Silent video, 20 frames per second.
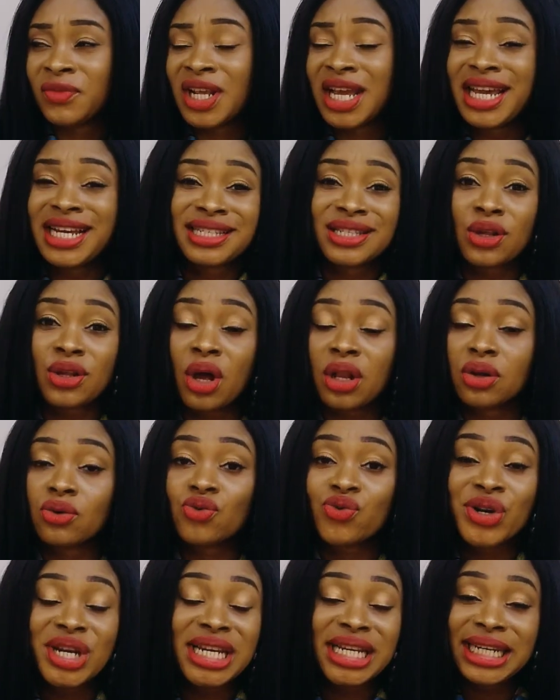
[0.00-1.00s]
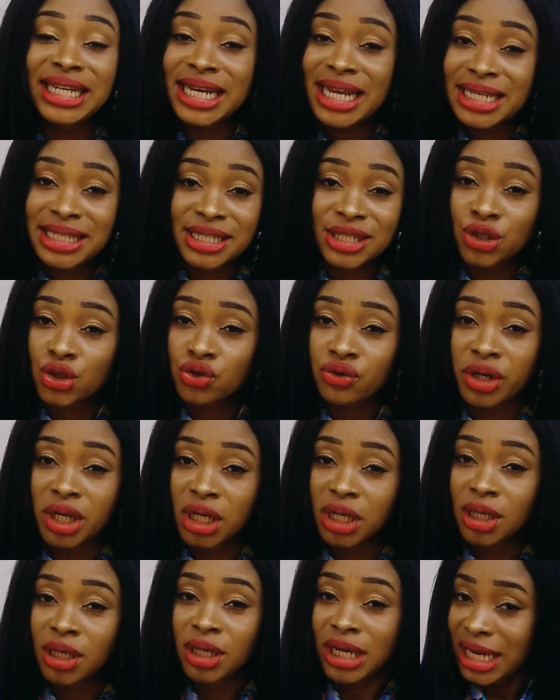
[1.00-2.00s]
It's not really necessary,
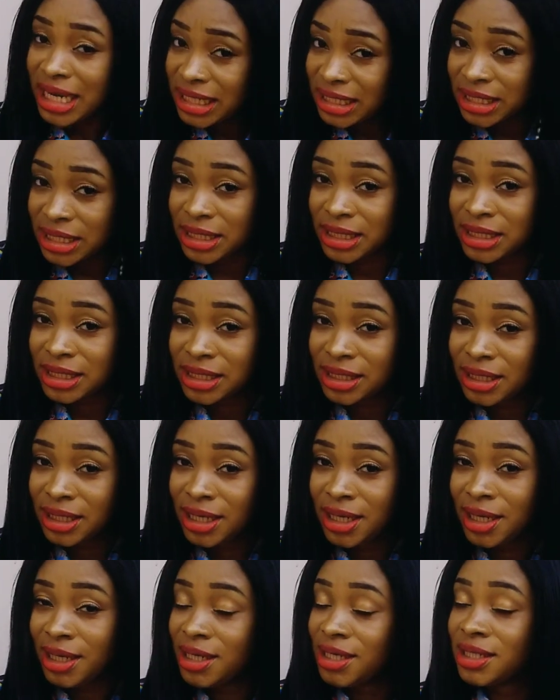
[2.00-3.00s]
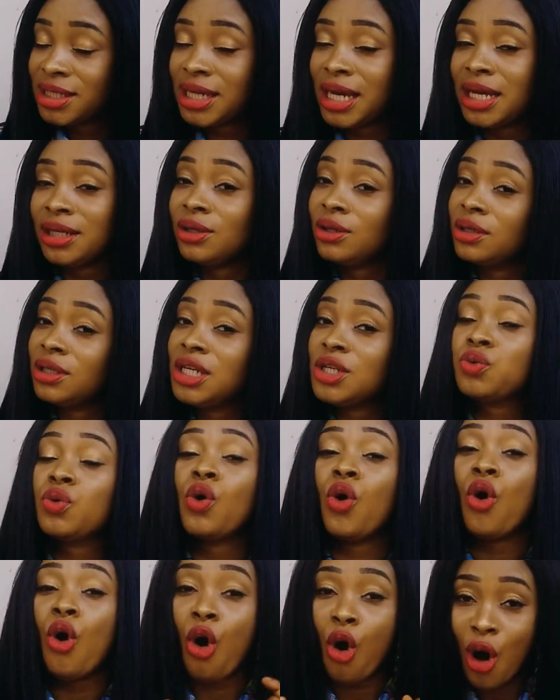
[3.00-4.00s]
is it? It
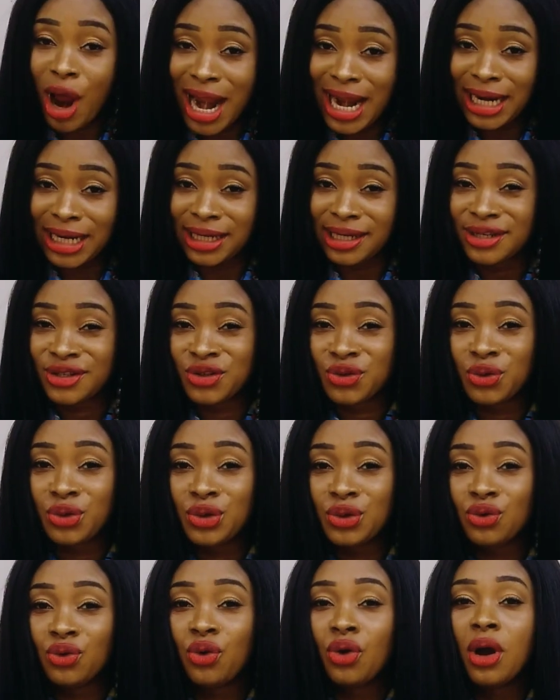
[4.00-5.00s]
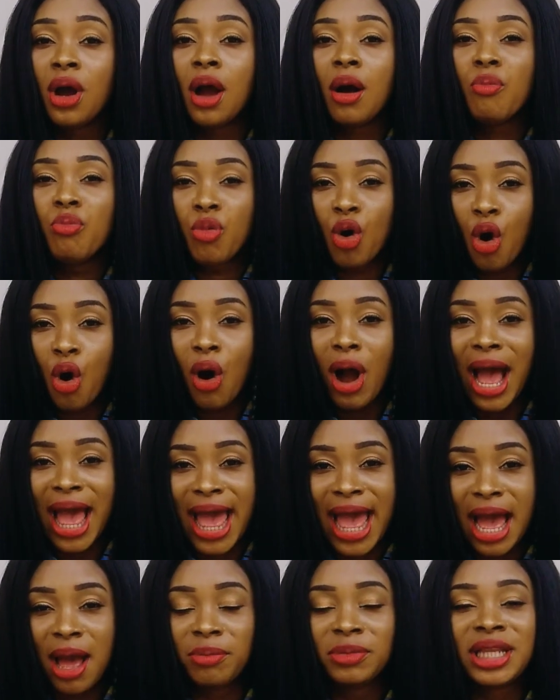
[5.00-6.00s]
will only do you more
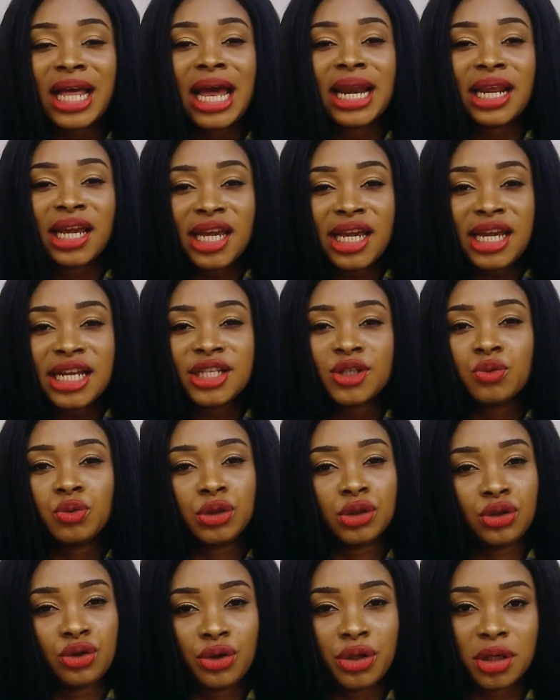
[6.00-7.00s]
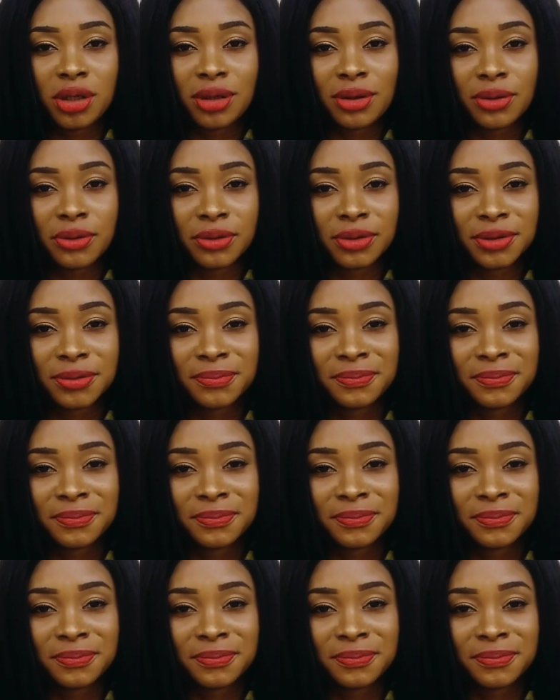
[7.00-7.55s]
harm than it will do you good.